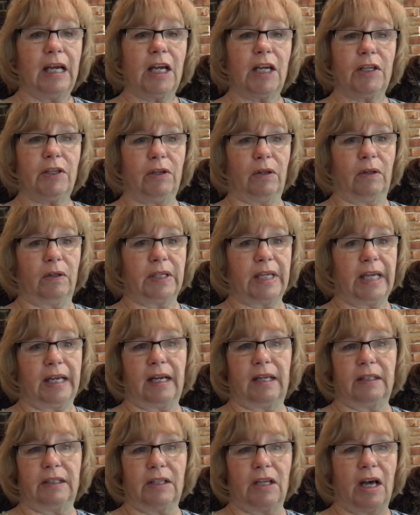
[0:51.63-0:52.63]
You'll get
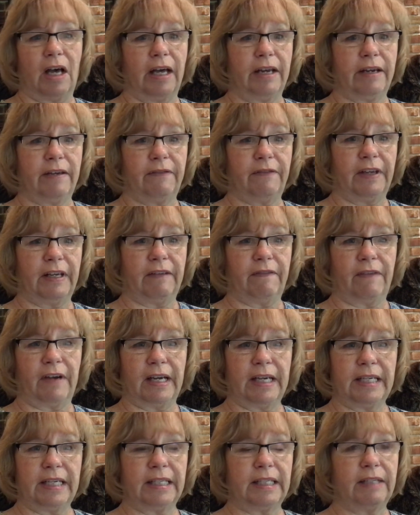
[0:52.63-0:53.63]
a lot of
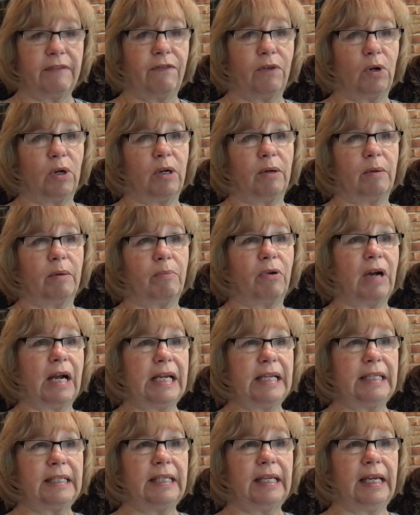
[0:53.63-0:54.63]
advice for
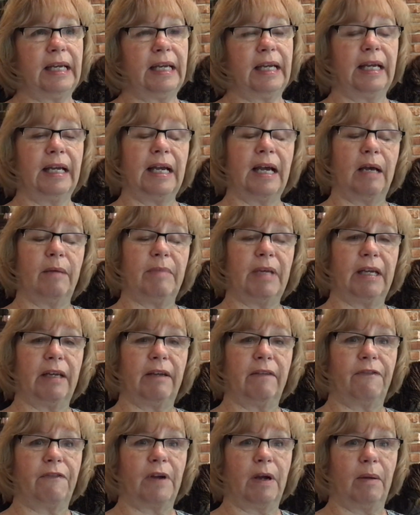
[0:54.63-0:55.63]
pricing coming
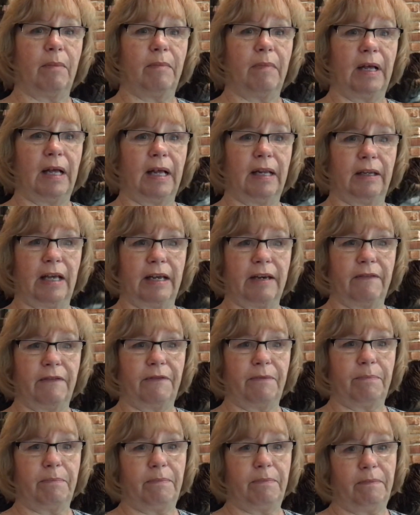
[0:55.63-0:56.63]
from a lot
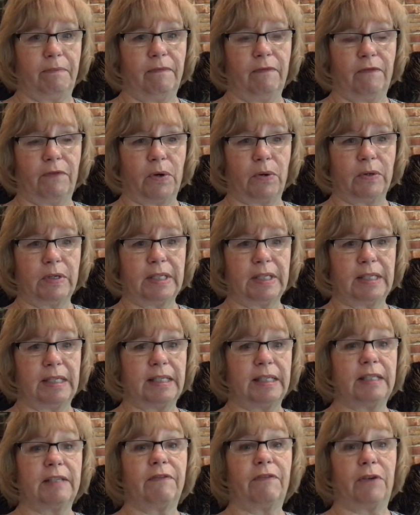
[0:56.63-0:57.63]
of folks.
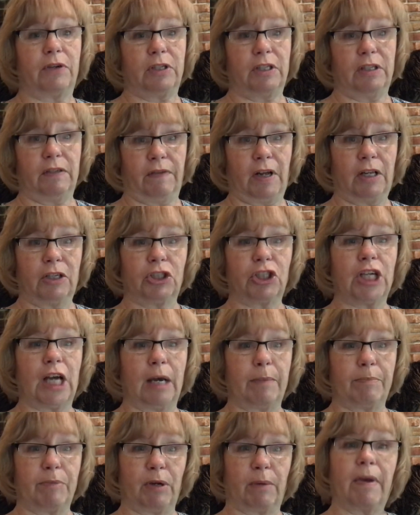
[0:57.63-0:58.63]
This is, first of all,
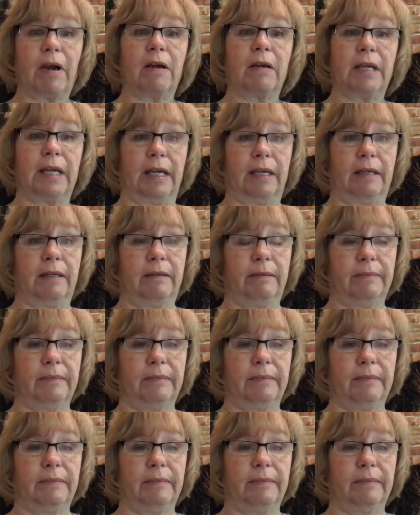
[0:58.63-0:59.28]
shop your market.